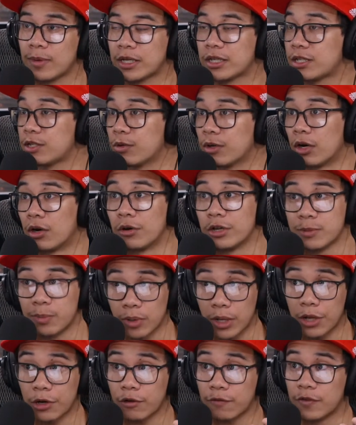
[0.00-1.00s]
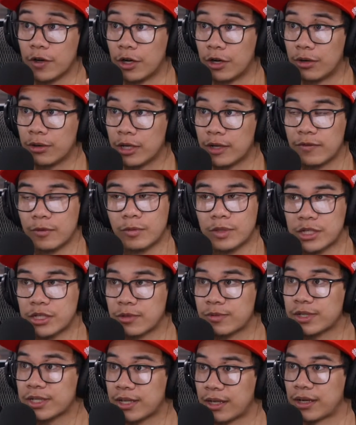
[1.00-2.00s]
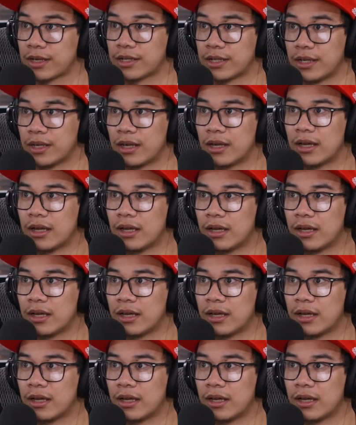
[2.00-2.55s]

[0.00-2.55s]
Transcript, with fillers: and she would always pull out her phone, even when she's with Sakuta,